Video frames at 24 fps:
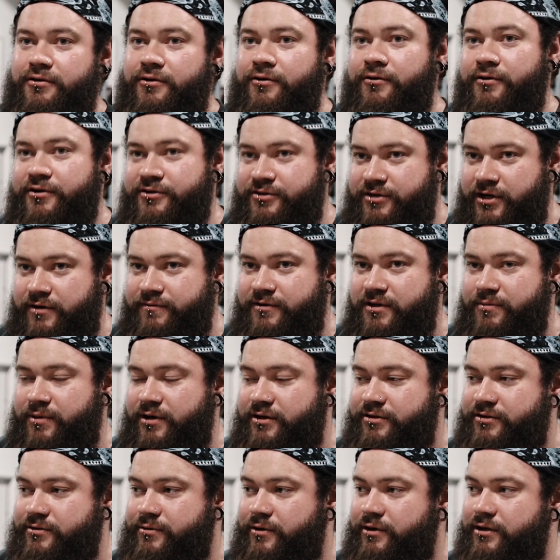or a safety
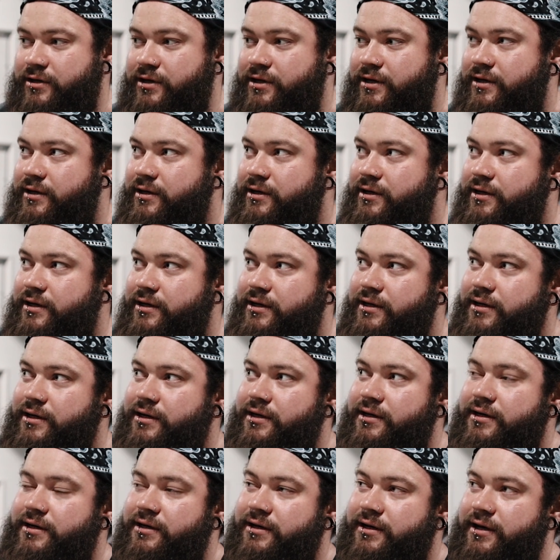bar squat.
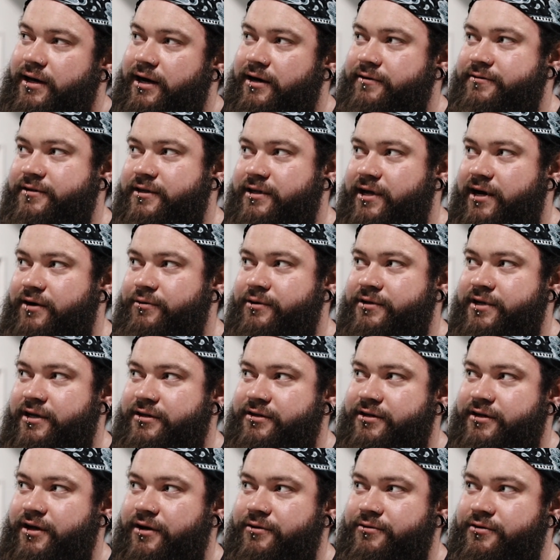After that, we
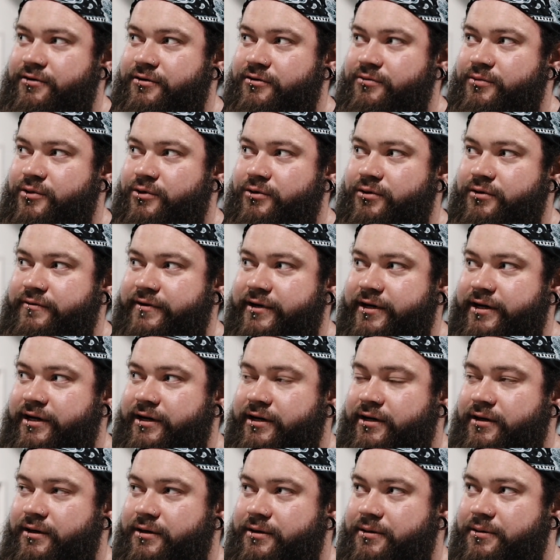tend to go to more of
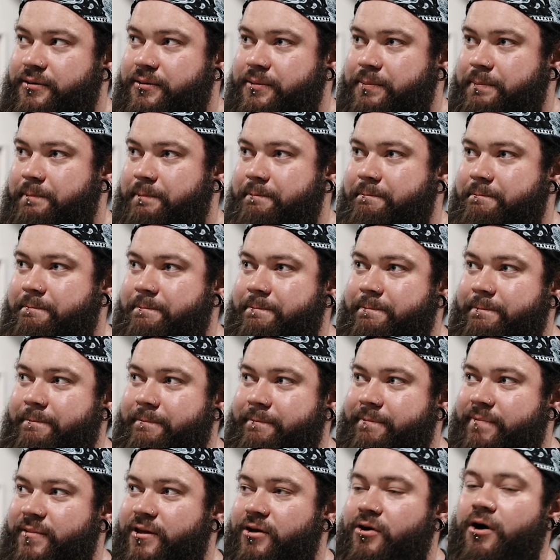a
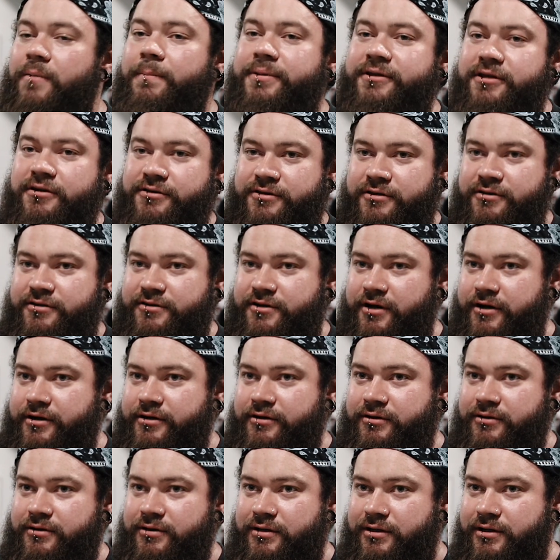competition
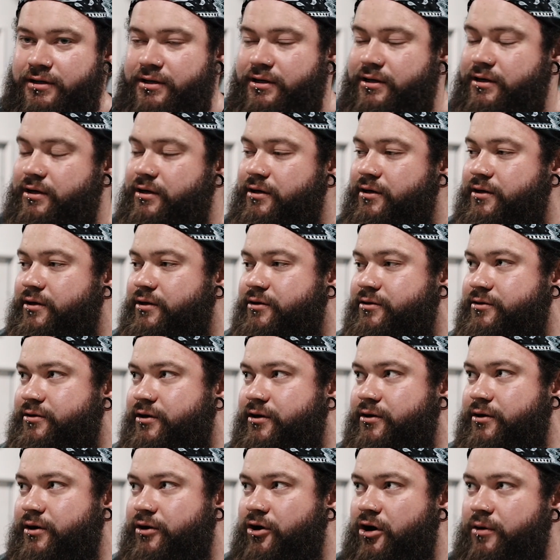style.
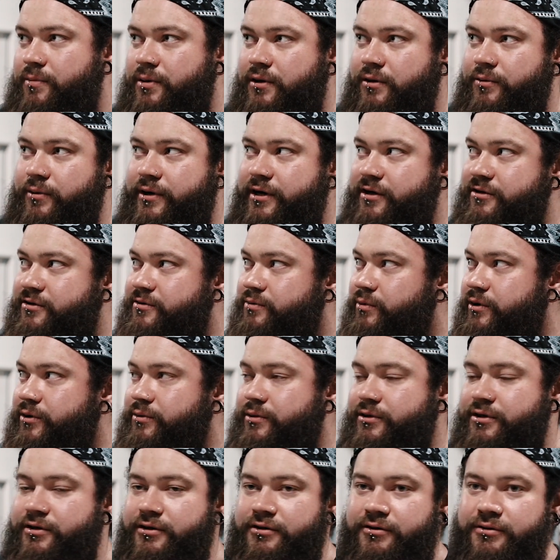So a couple of weeks we
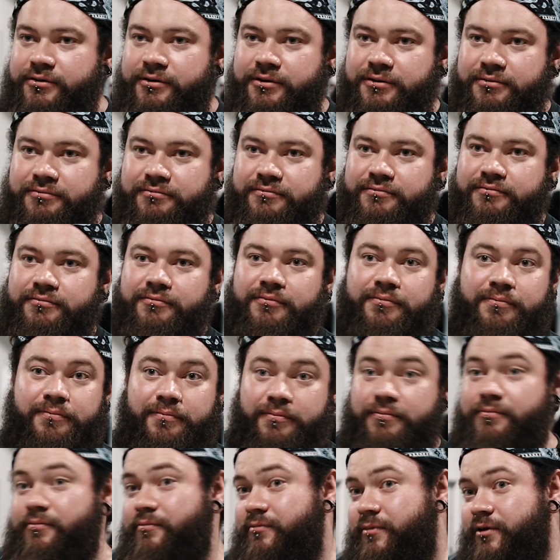would do
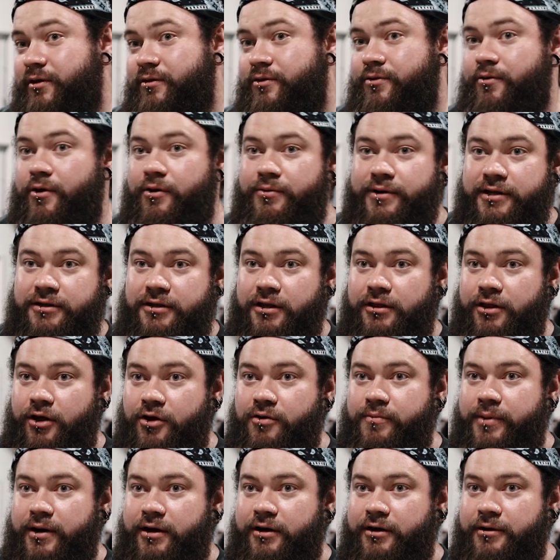throwing in the
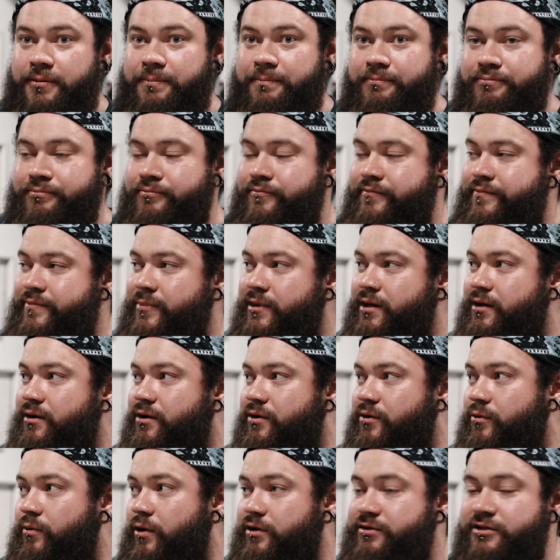low bar
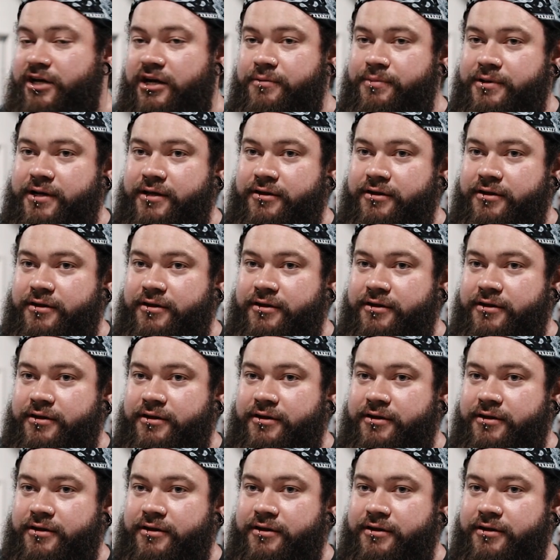whilst keeping